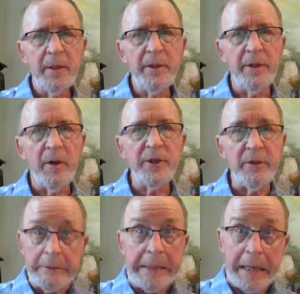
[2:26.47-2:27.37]
you know, and
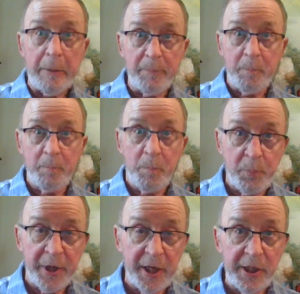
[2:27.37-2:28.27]
you got to
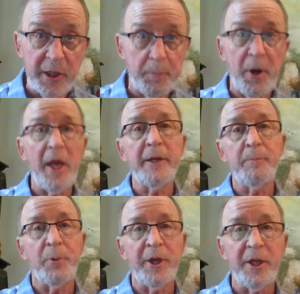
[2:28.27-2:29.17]
bring in the
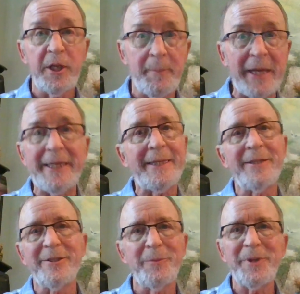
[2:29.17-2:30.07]
bread, bring in the money,
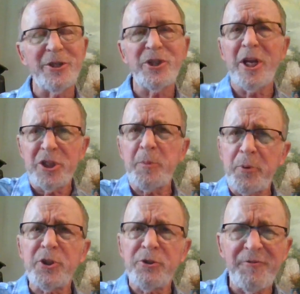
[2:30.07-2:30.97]
you know, because you got to
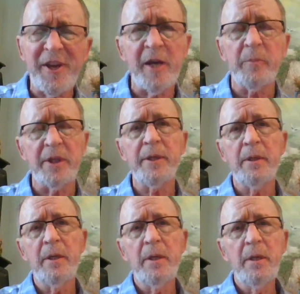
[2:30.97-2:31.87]
support your family.
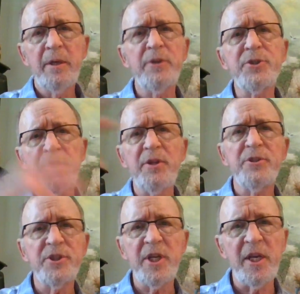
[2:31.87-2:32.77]
And there's
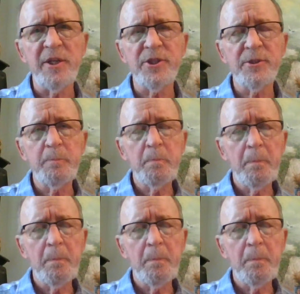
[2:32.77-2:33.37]
another stage.